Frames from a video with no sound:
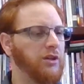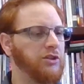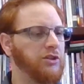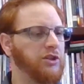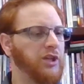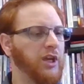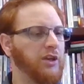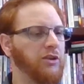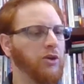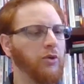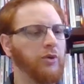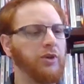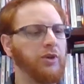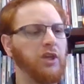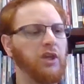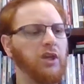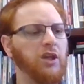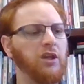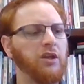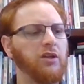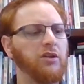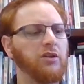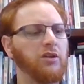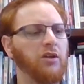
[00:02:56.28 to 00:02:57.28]
"Take no
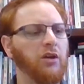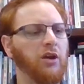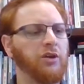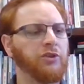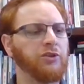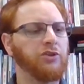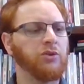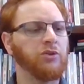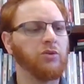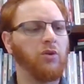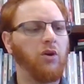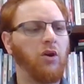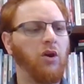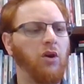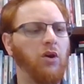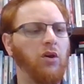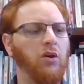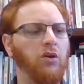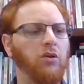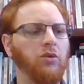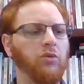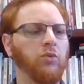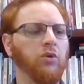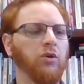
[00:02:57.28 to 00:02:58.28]
heed unto
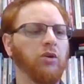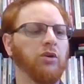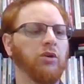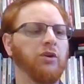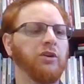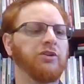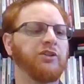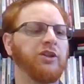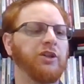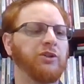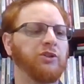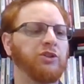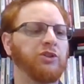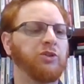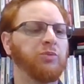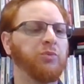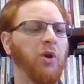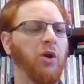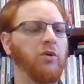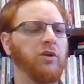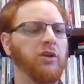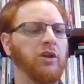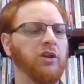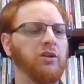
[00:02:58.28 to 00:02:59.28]
all words that are
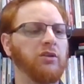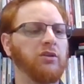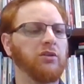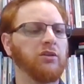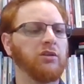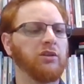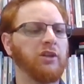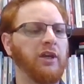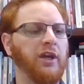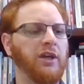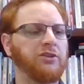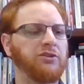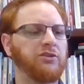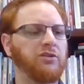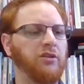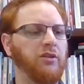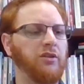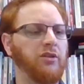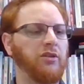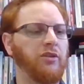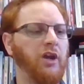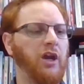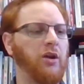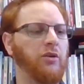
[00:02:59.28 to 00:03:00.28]
spoken, lest
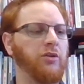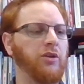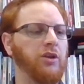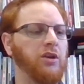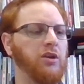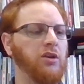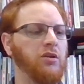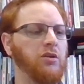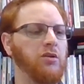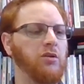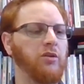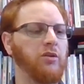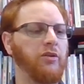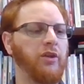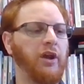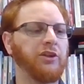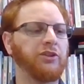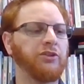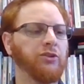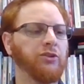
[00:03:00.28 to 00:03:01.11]
thou hear thy